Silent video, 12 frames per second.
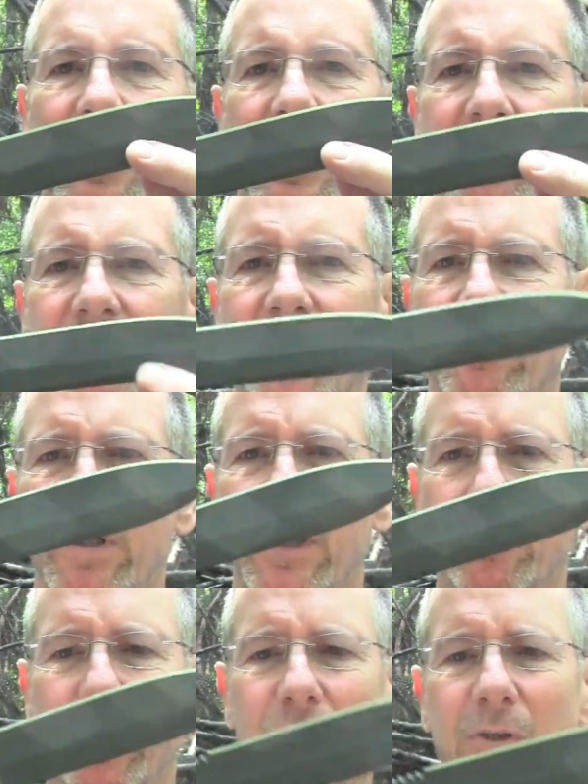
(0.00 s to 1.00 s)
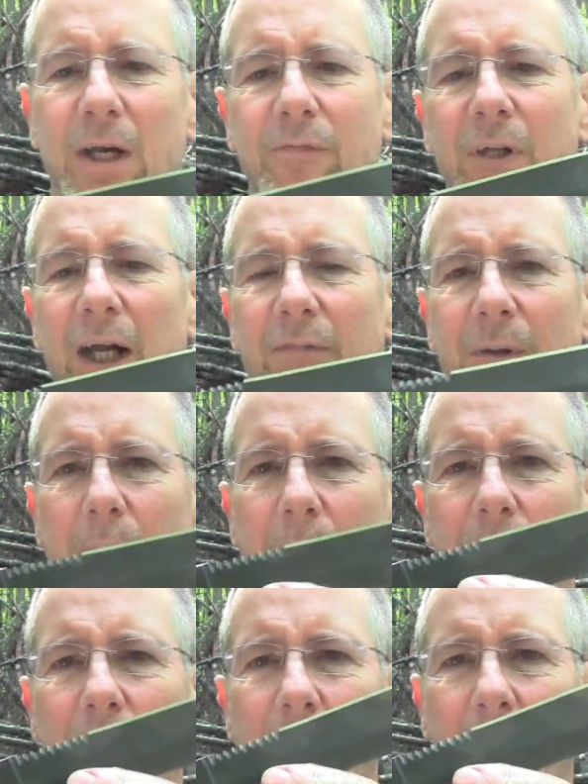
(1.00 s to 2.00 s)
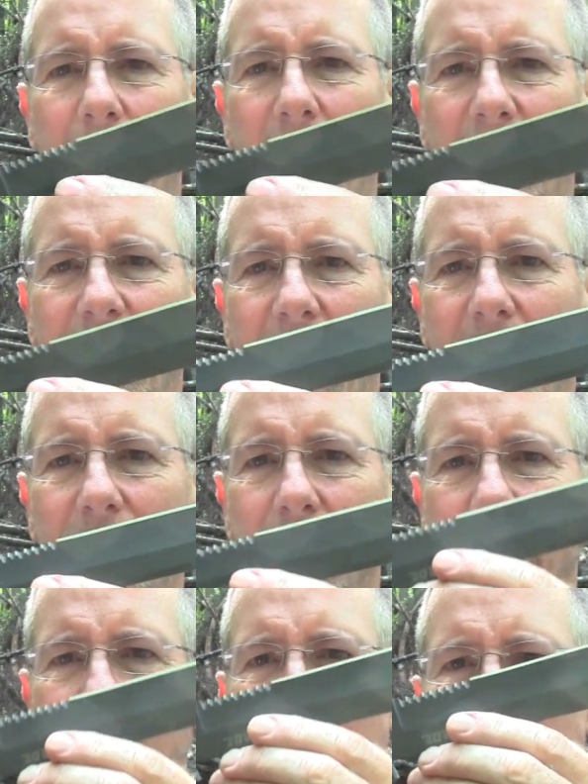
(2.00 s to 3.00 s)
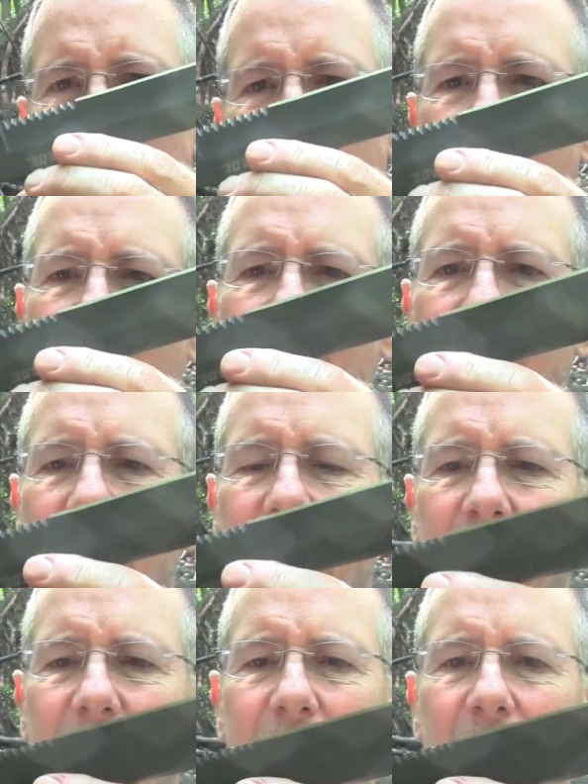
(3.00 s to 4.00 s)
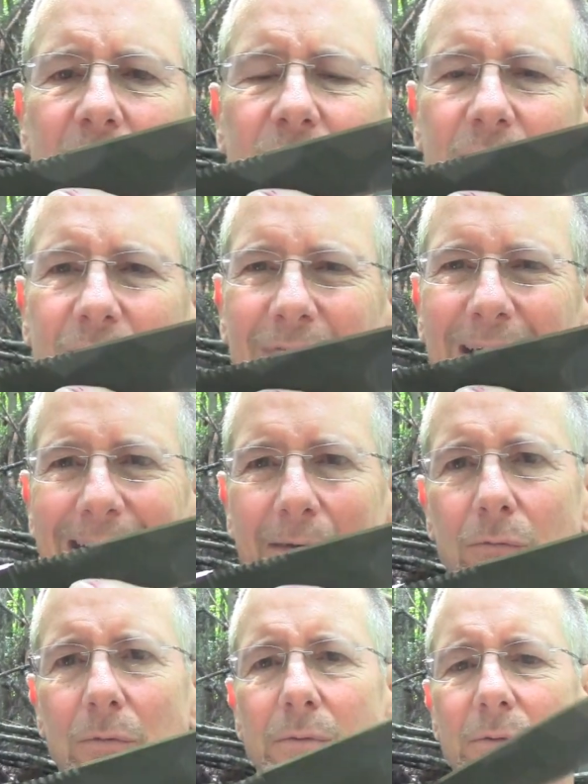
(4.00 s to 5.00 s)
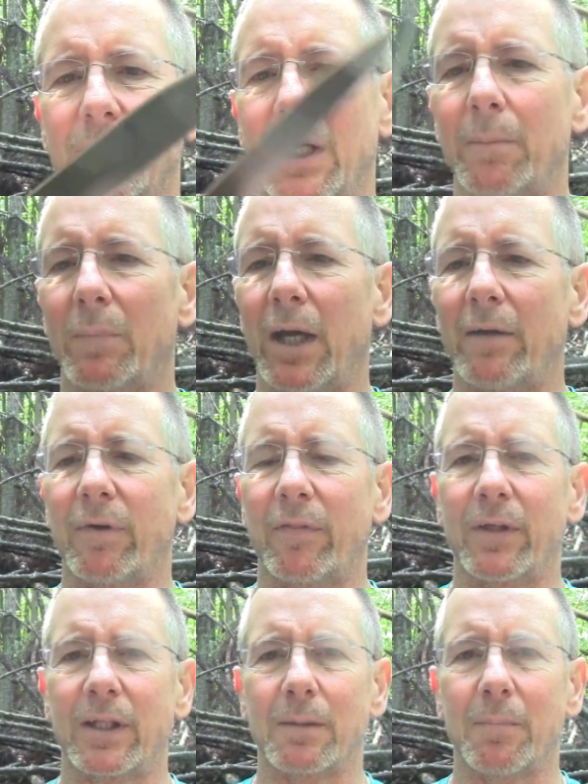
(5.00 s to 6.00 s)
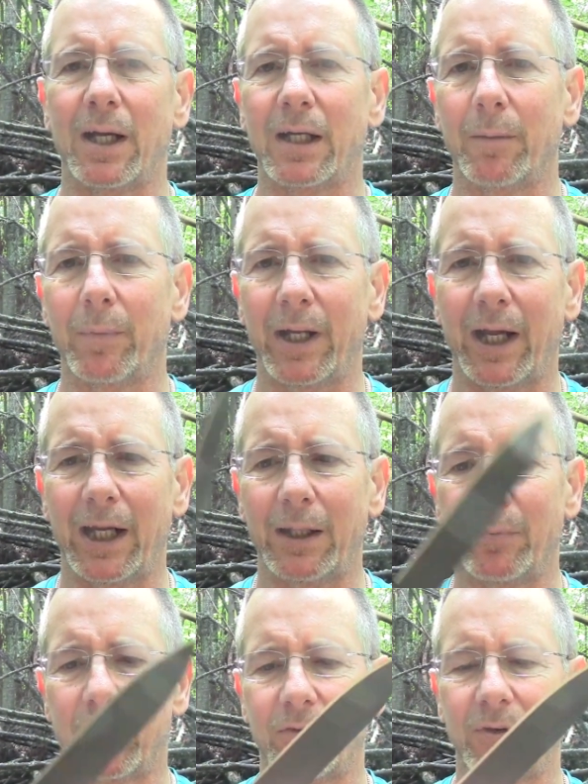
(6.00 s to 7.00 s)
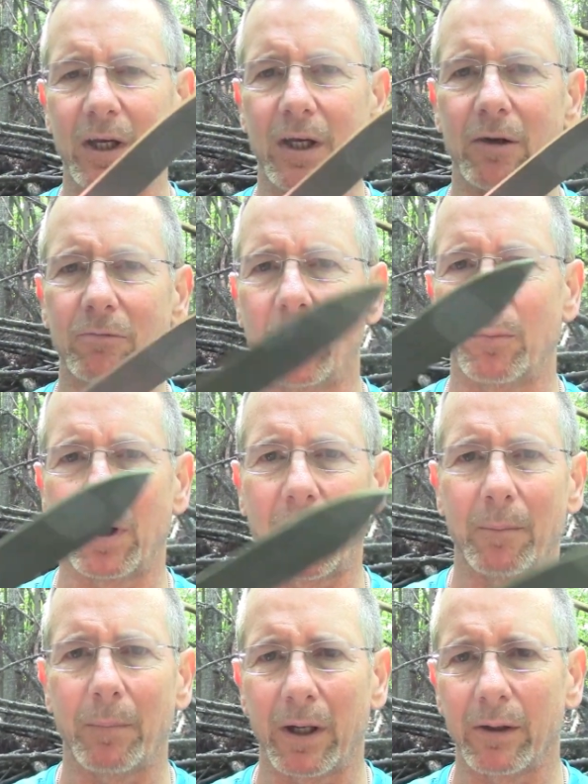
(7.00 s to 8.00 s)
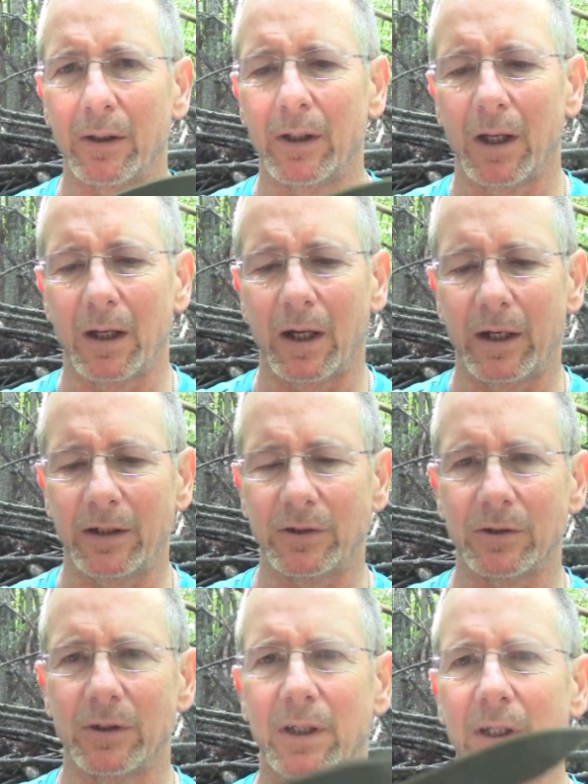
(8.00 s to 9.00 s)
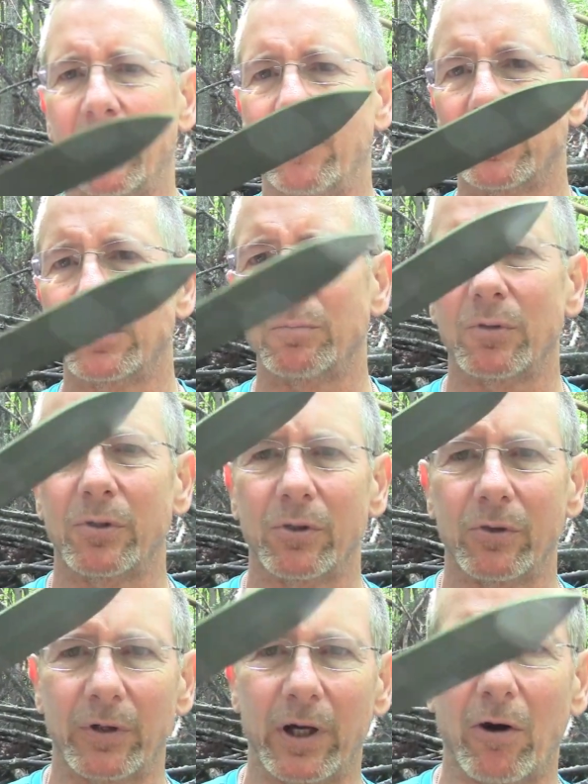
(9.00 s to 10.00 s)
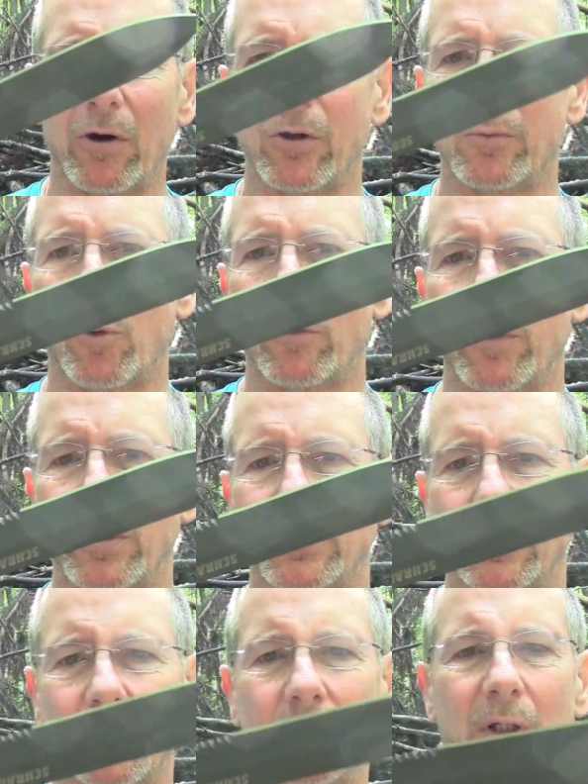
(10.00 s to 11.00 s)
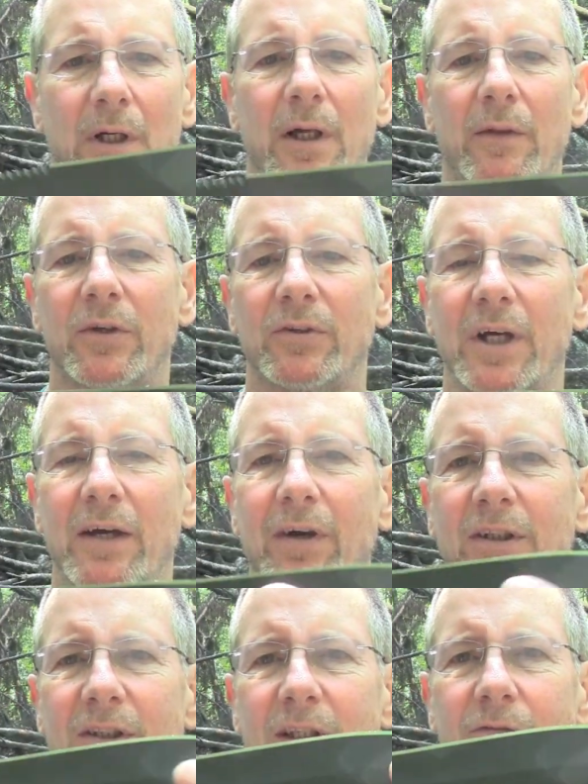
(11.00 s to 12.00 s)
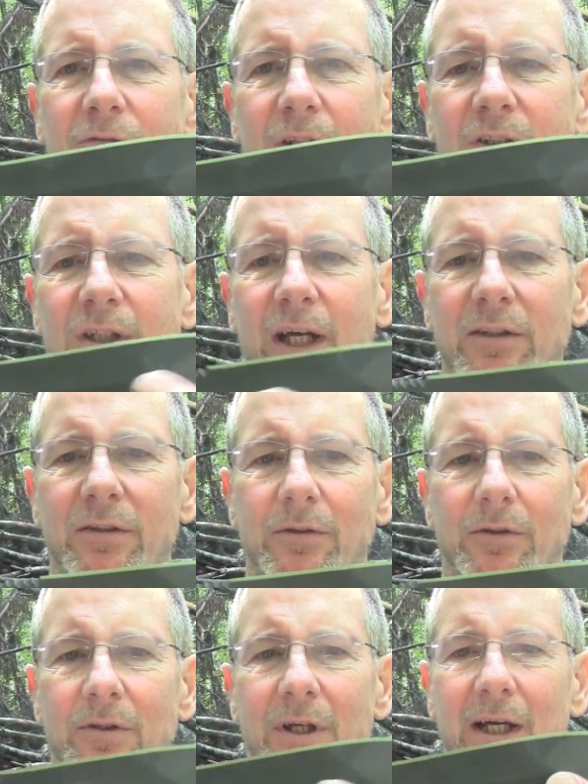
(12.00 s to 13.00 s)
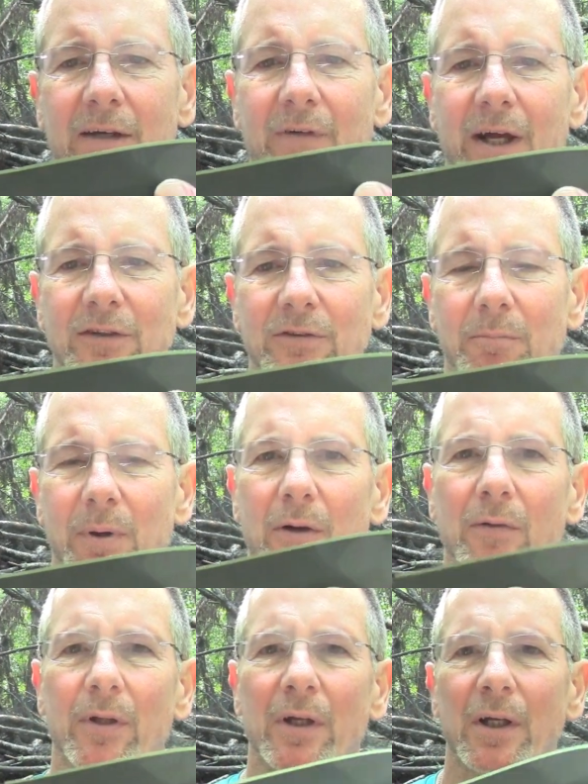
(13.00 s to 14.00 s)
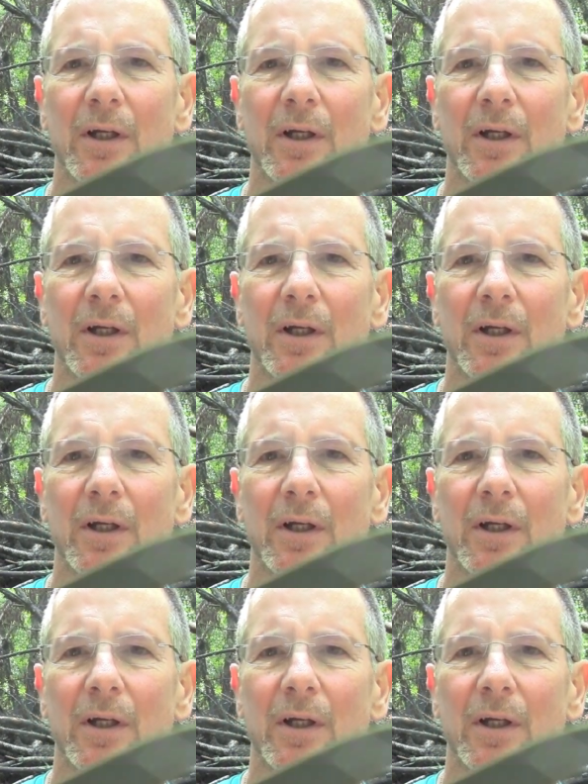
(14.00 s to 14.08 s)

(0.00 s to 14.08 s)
And generally in a bushcraft knife, I'm not, I'm not a big fan of serrations. In a uh, survival type knife, I think they might come in handy because they cut rope a lot better, a lot easier. And they're just, they're, they are a little more versatile. This knife has enough real estate to, to take advantage of both.